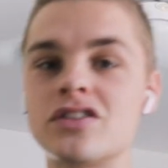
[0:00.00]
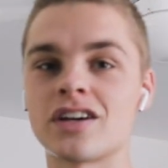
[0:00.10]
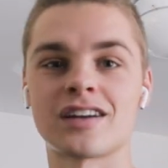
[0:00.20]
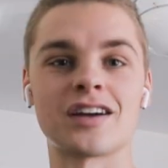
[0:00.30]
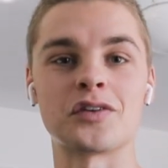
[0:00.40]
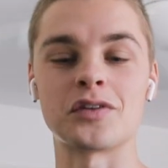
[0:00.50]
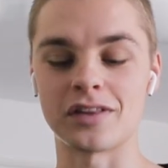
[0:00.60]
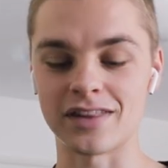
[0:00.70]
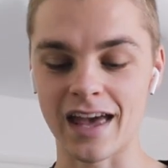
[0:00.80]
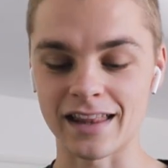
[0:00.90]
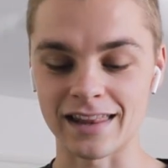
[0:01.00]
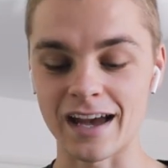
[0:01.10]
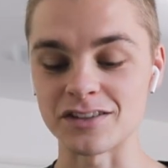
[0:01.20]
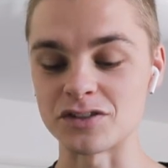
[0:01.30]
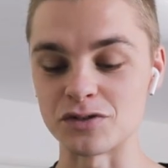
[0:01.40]
check out that
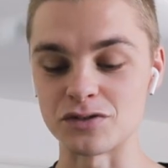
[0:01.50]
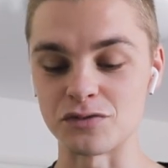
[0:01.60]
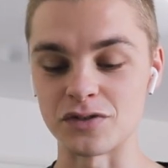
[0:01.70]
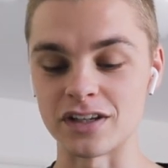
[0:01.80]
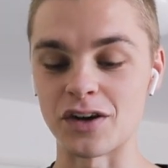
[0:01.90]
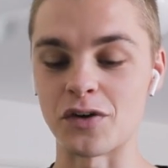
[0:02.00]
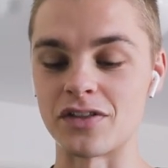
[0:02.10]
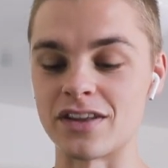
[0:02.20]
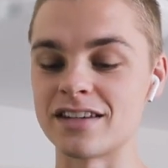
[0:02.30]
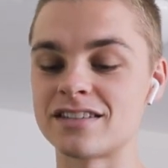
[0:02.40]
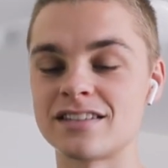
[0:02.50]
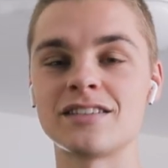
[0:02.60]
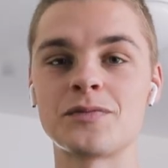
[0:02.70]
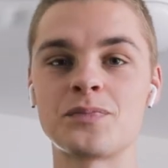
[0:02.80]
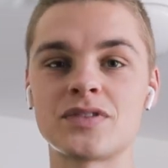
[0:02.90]
last YouTube video. This
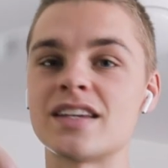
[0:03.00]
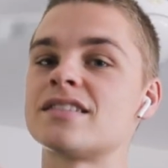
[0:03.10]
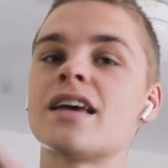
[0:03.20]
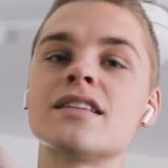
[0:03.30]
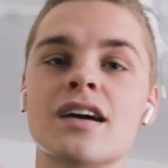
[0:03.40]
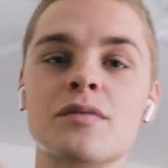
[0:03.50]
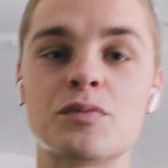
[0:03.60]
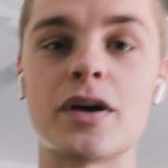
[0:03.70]
tastes 10 times